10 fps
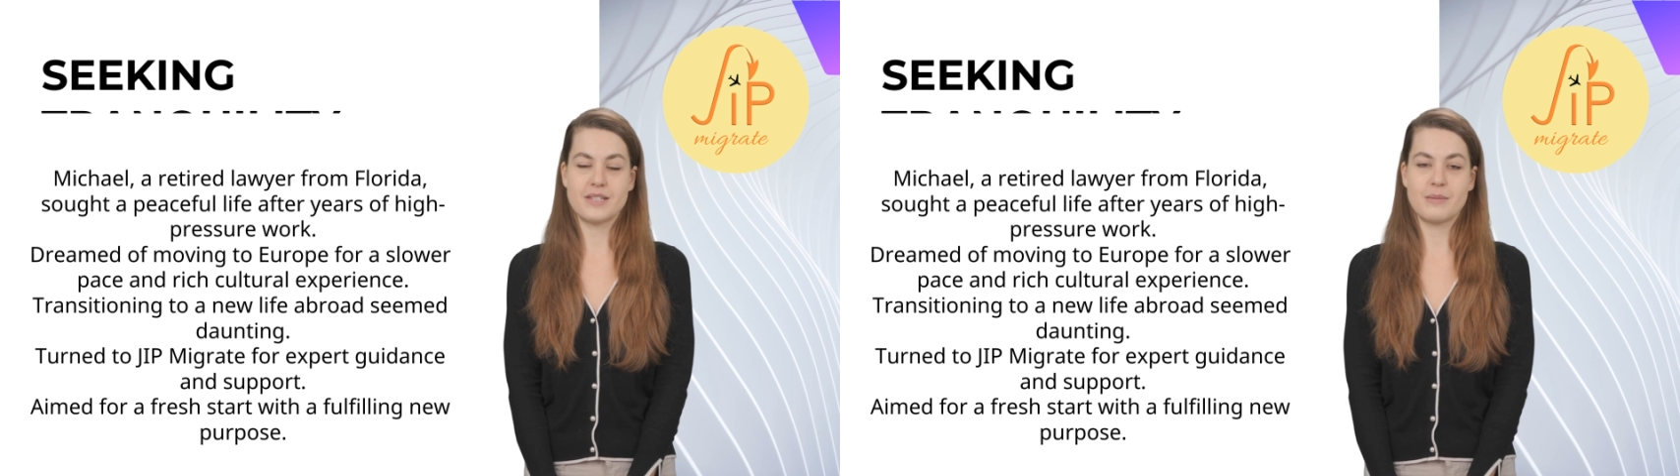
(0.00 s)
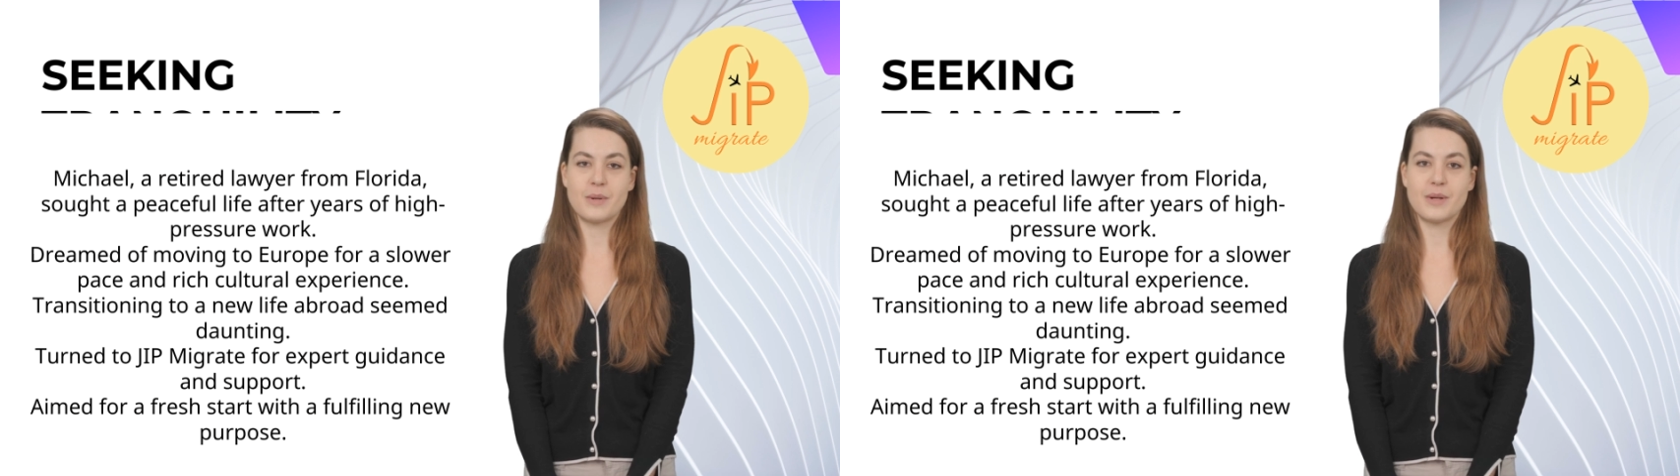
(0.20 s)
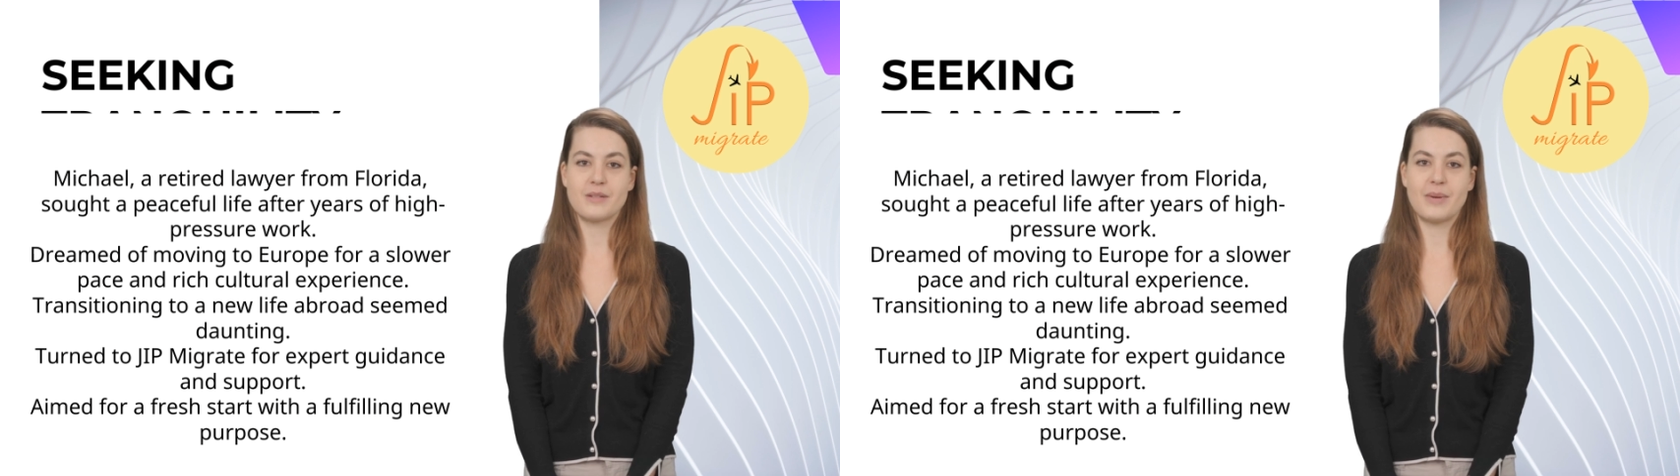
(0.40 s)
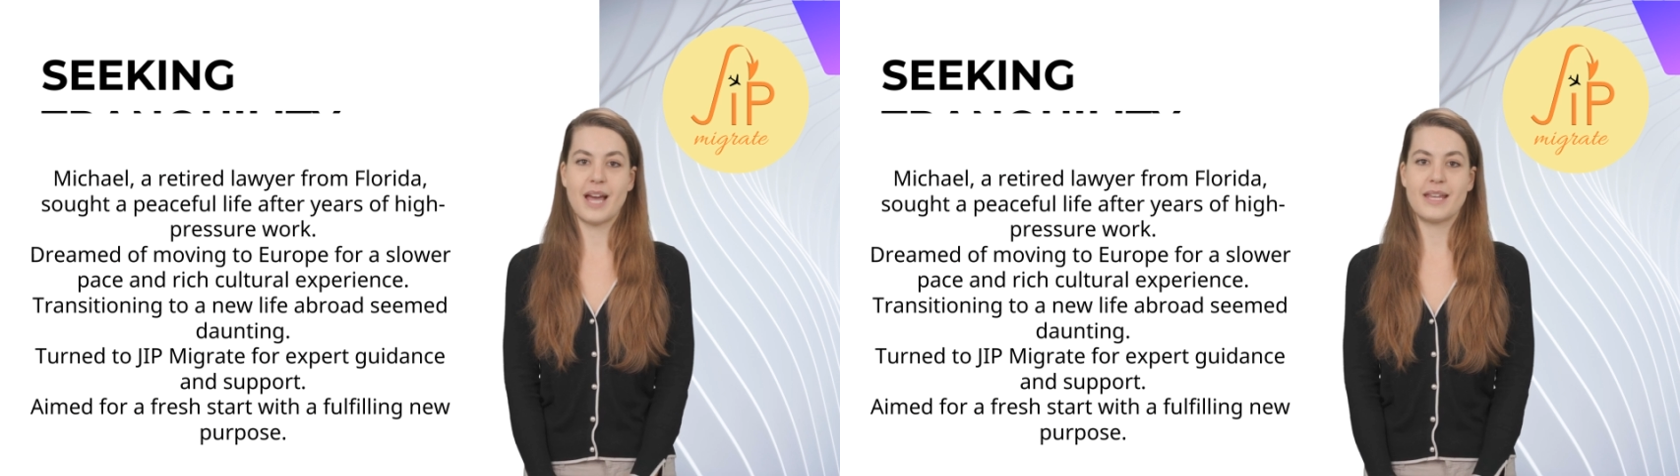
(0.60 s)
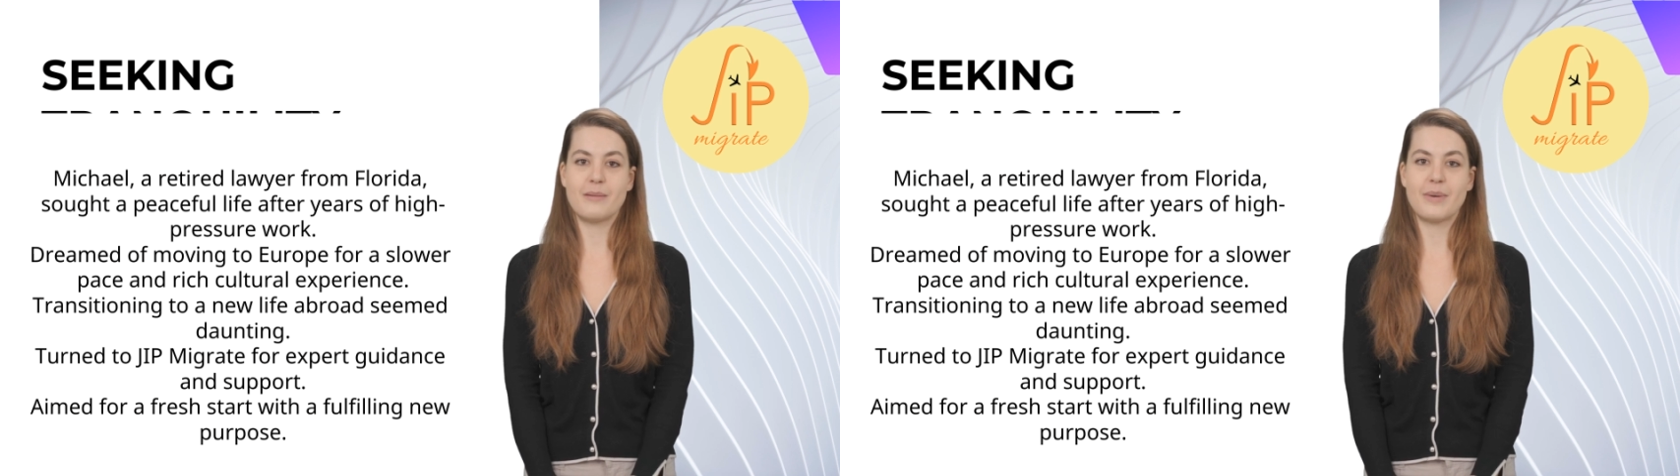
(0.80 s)
simple as
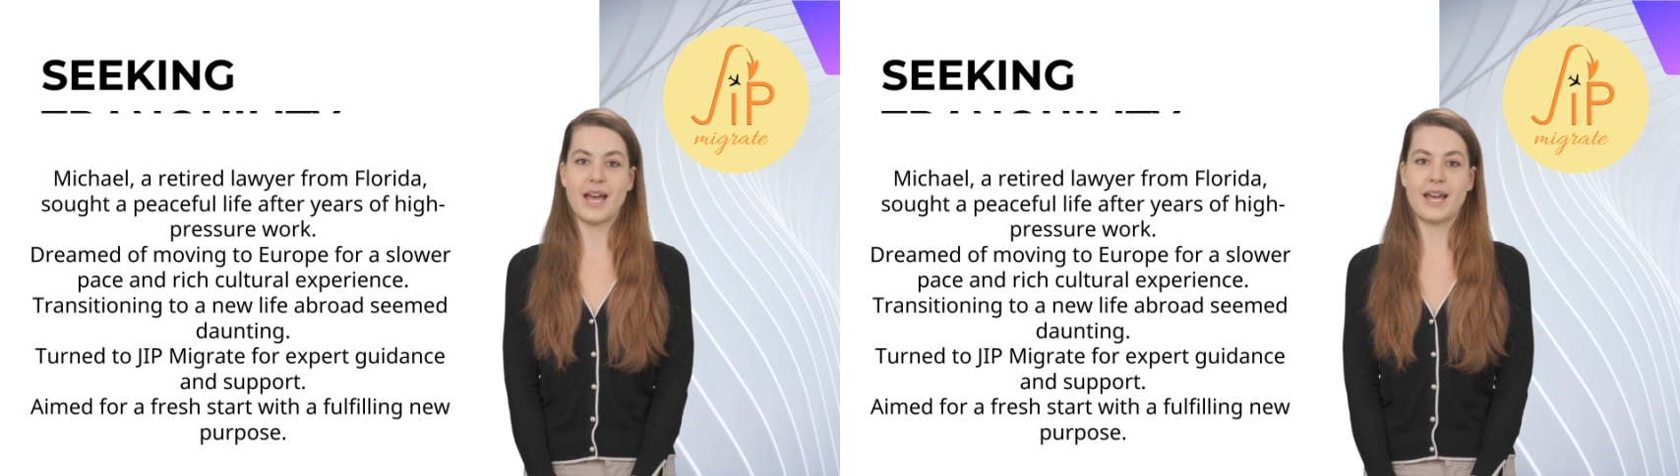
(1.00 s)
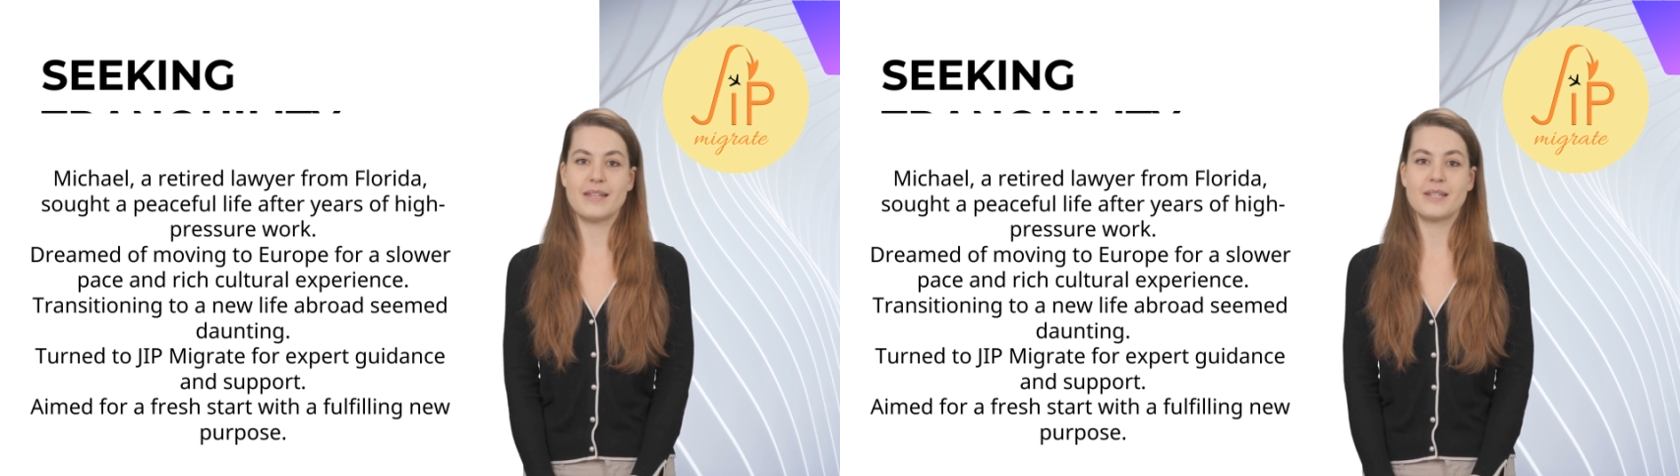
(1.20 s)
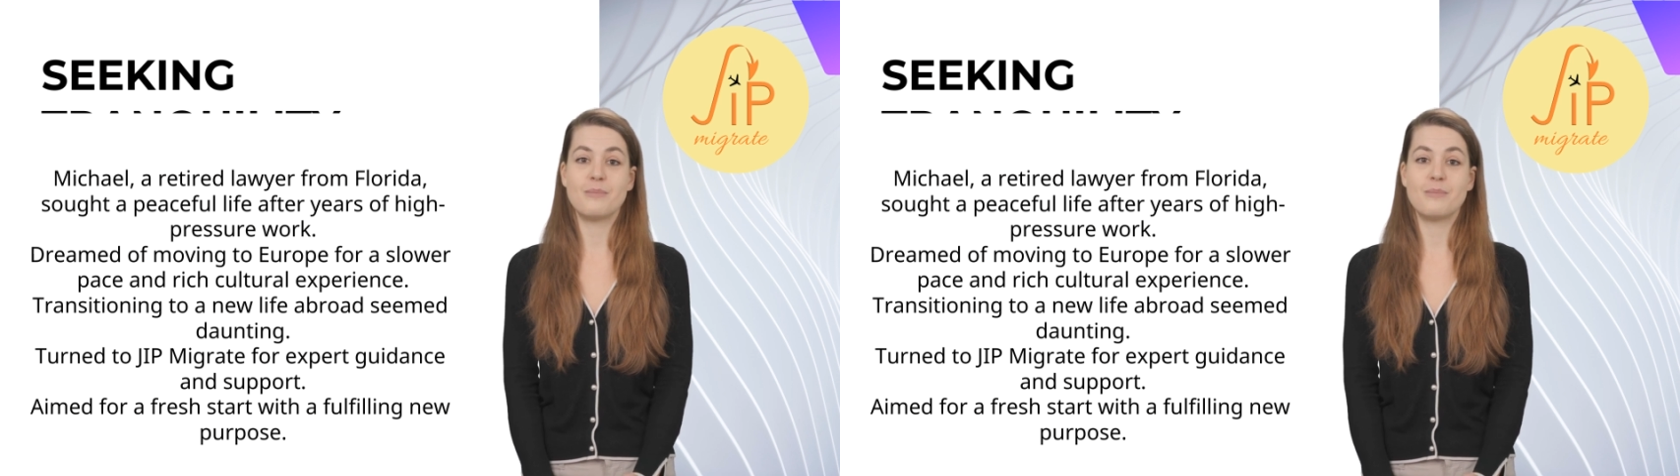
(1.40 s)
packing bags